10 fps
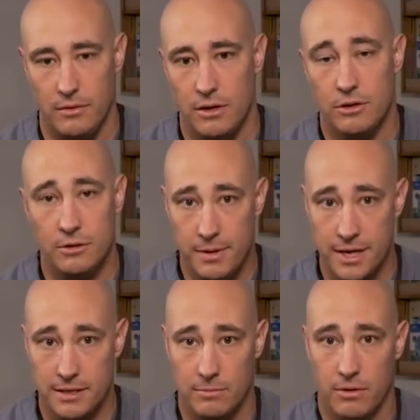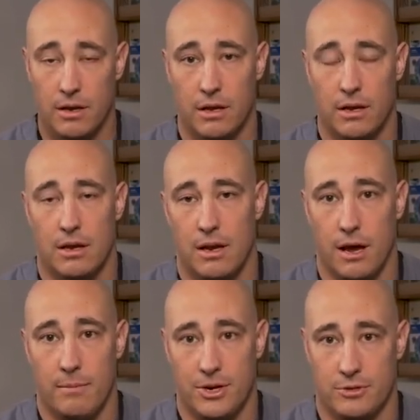a good base
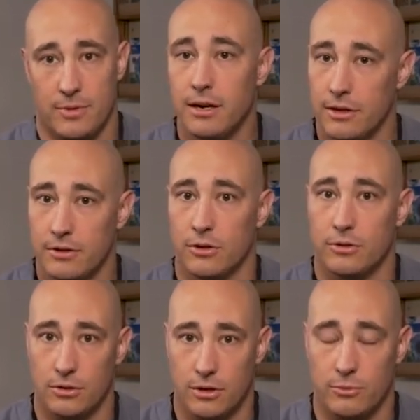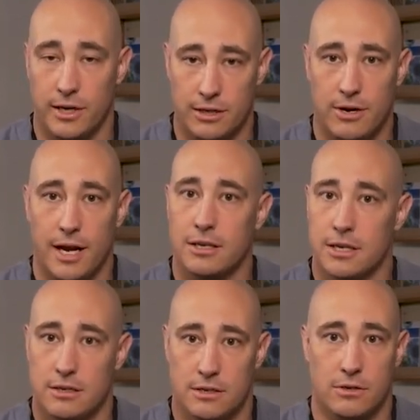measurement, and it's also a good way to track
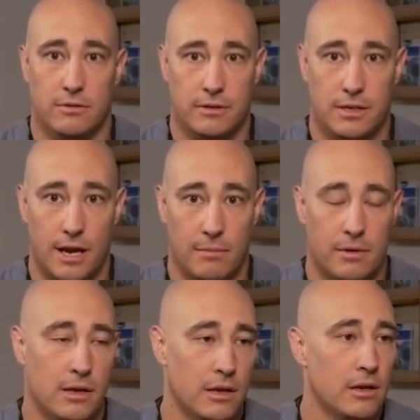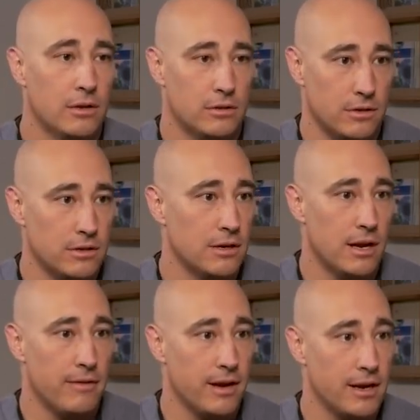changes over time. So you didn't
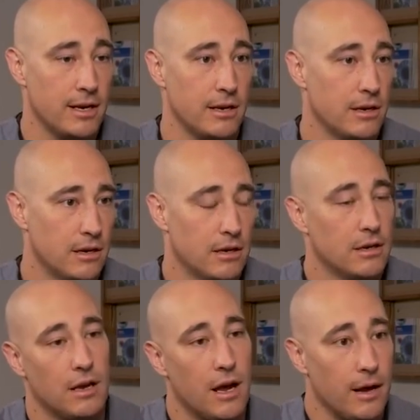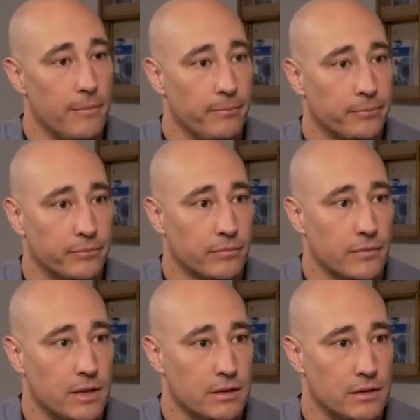have any
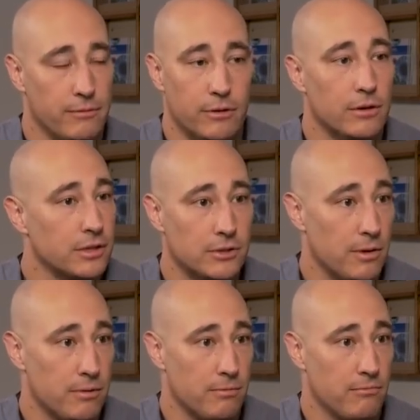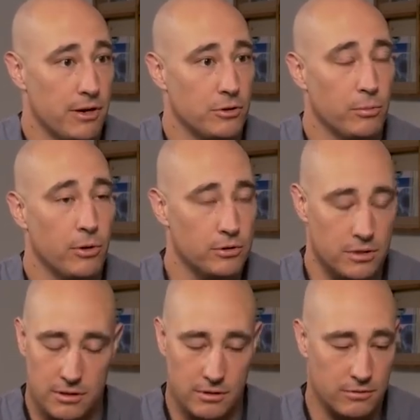difficulties with
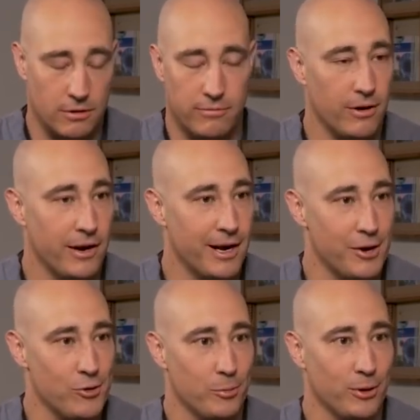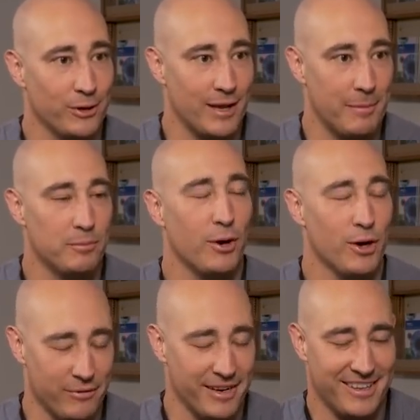retropulsion, so far right now your orbital exam is
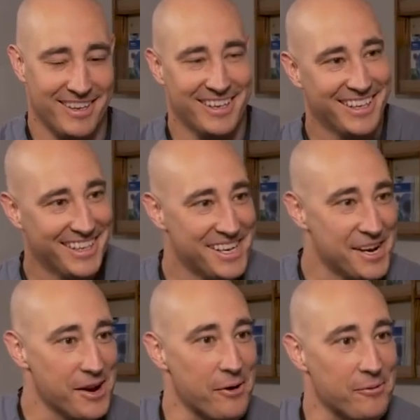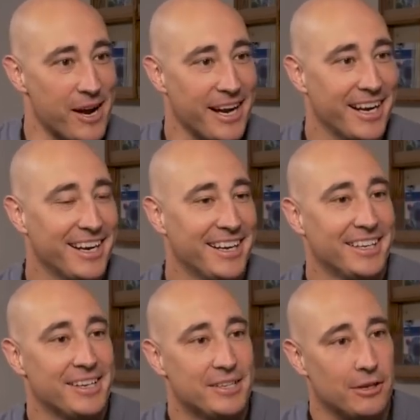perfect. All right,
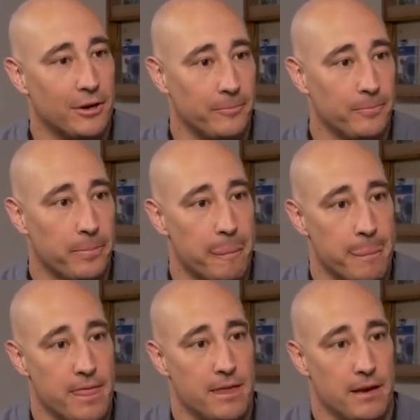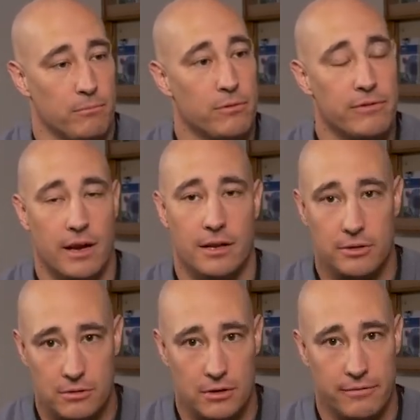so moving on
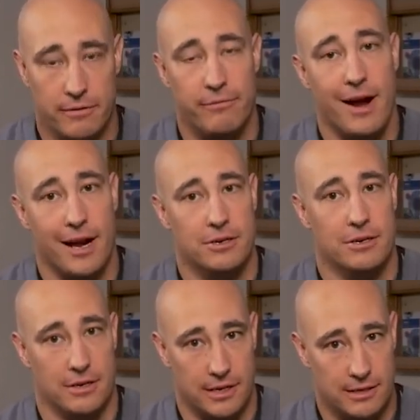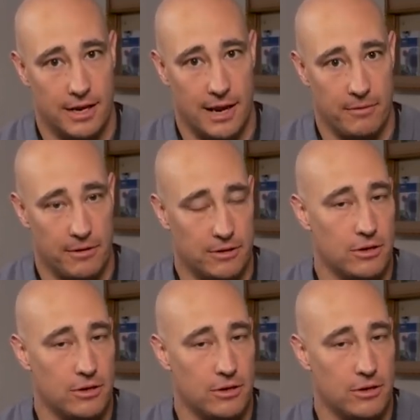to sort of a fracture exam or a